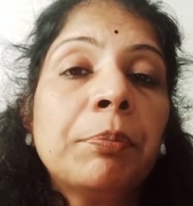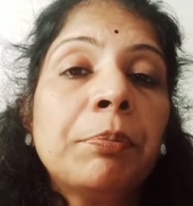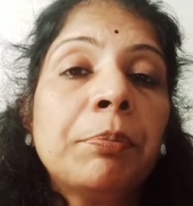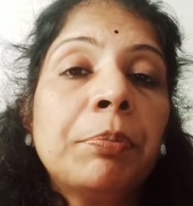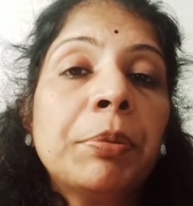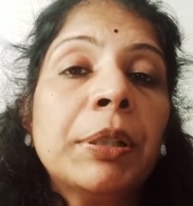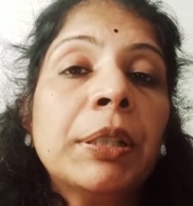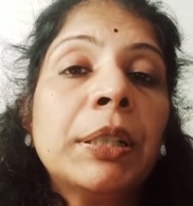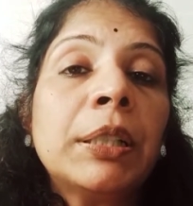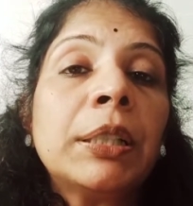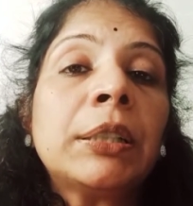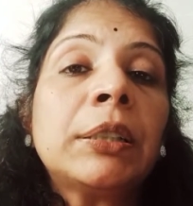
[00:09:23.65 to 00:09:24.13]

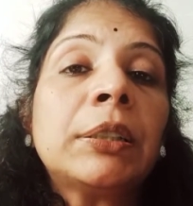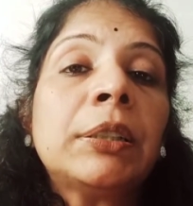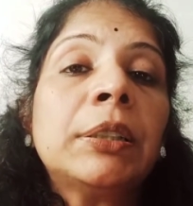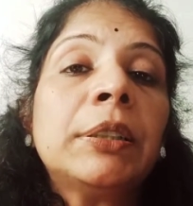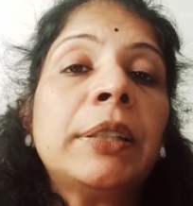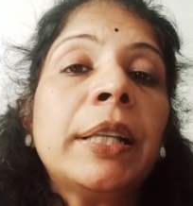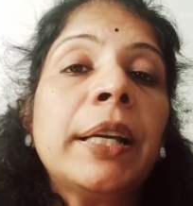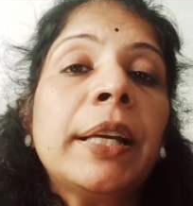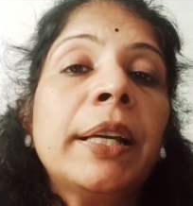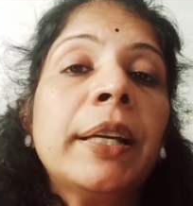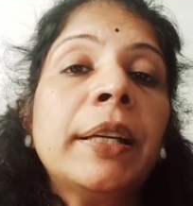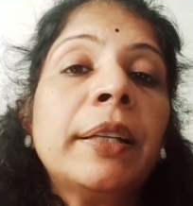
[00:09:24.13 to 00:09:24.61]
birth
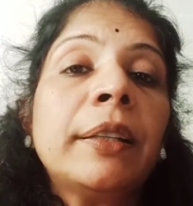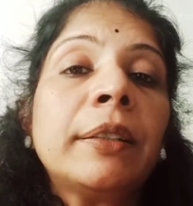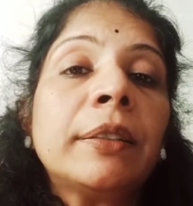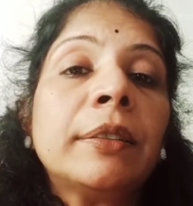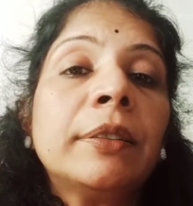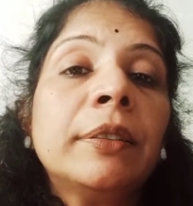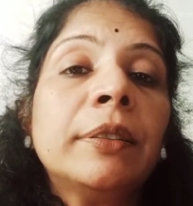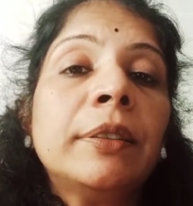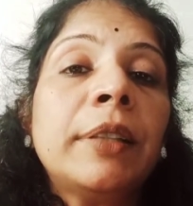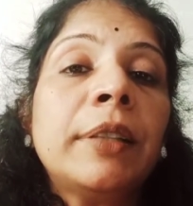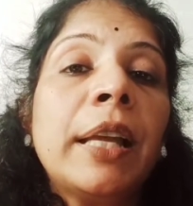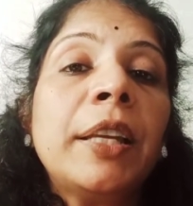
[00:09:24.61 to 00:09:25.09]
there,
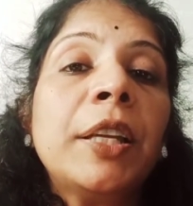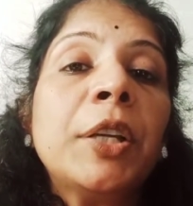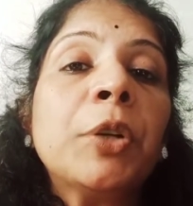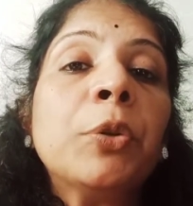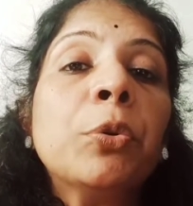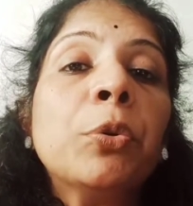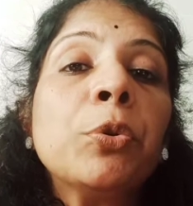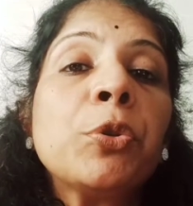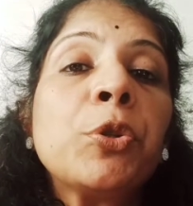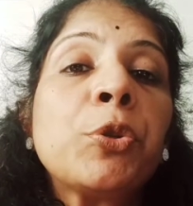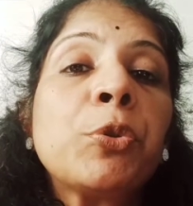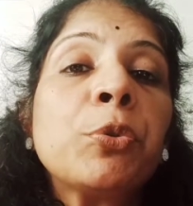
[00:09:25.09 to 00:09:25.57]
then he
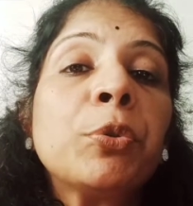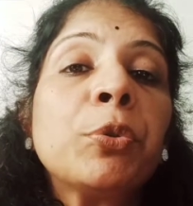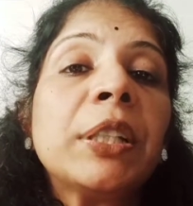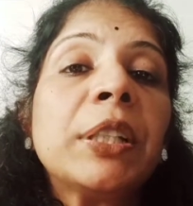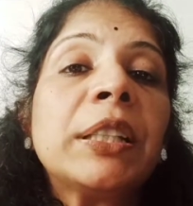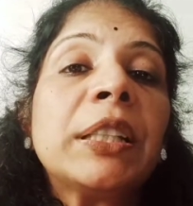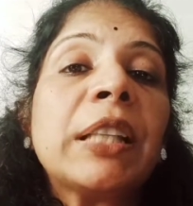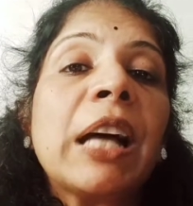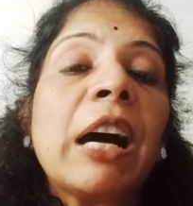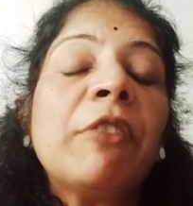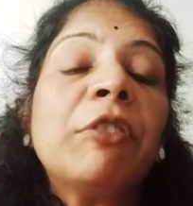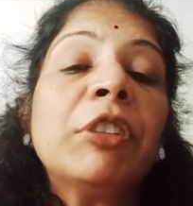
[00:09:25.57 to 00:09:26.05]
goes to the
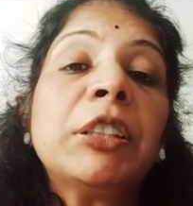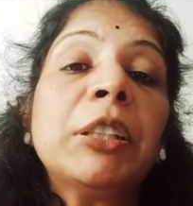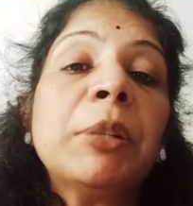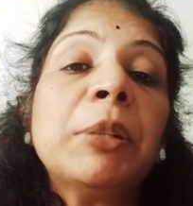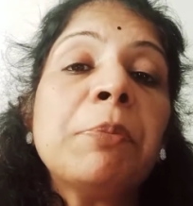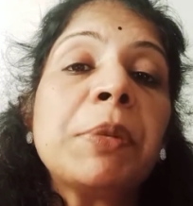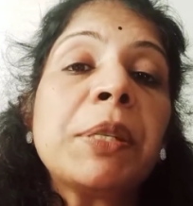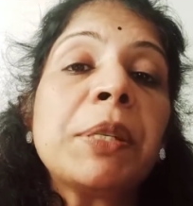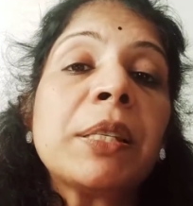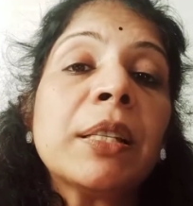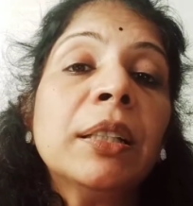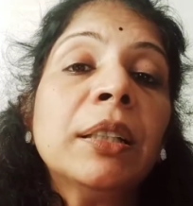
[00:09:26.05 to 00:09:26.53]

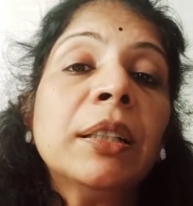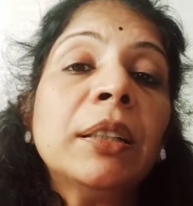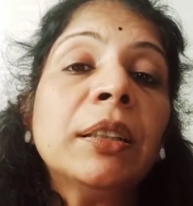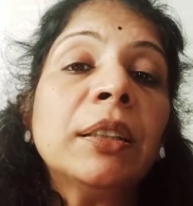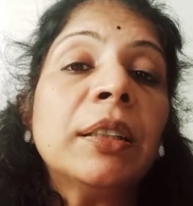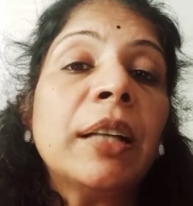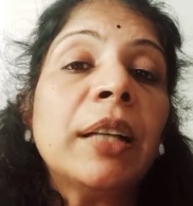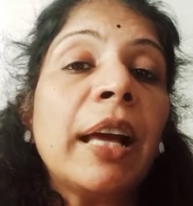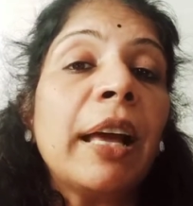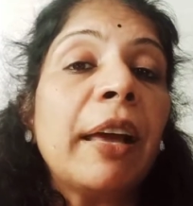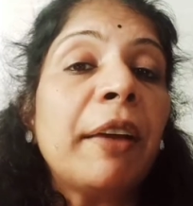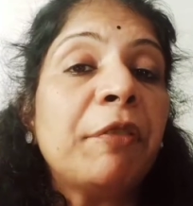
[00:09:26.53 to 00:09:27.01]
Tavatimsa
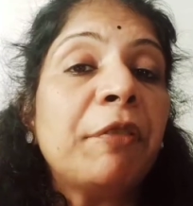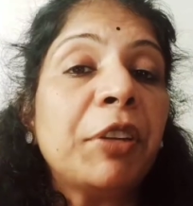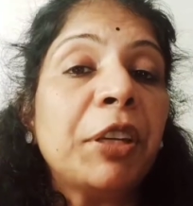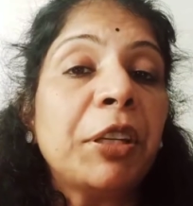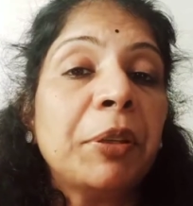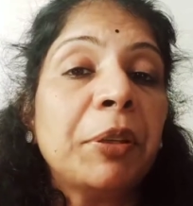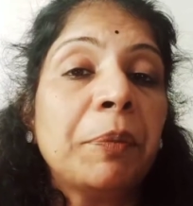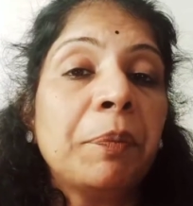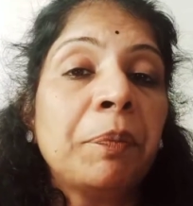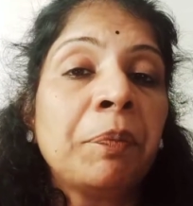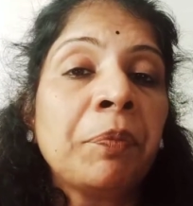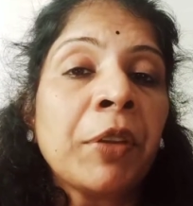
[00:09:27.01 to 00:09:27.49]

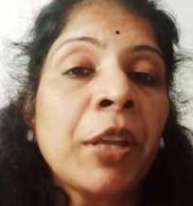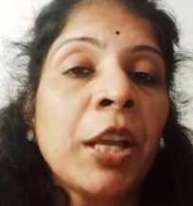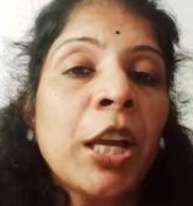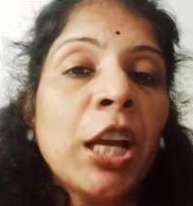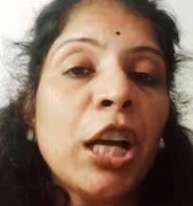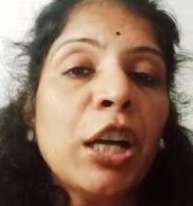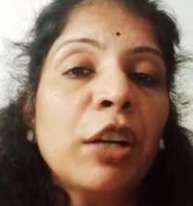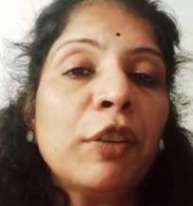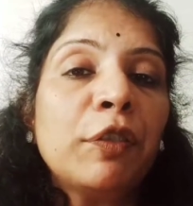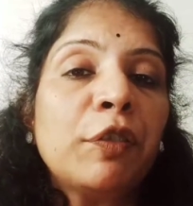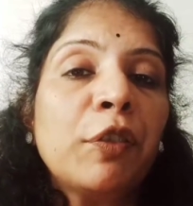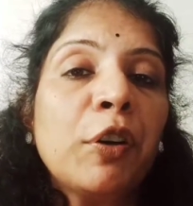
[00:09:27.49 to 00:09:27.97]
heaven
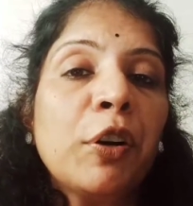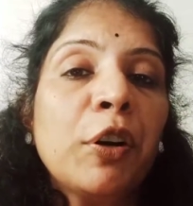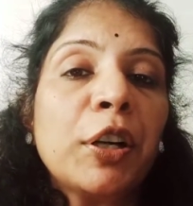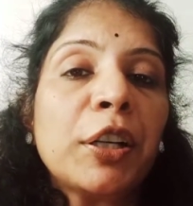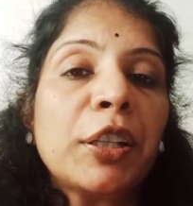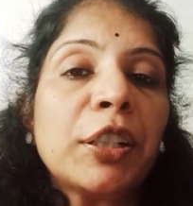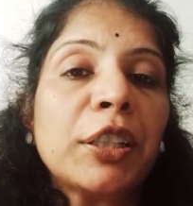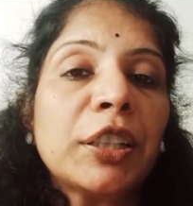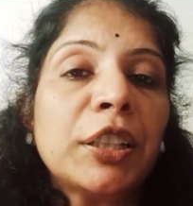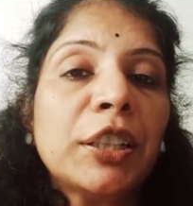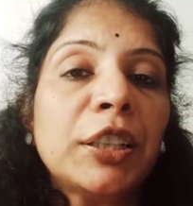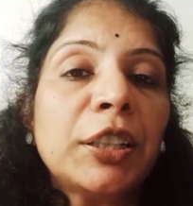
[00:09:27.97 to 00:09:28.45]
for.
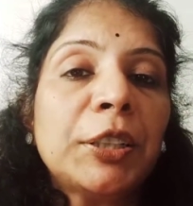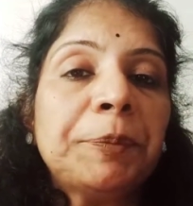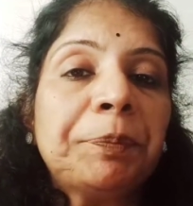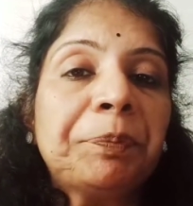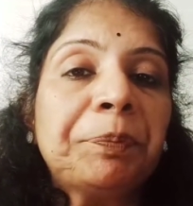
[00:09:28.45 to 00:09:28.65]
Uh,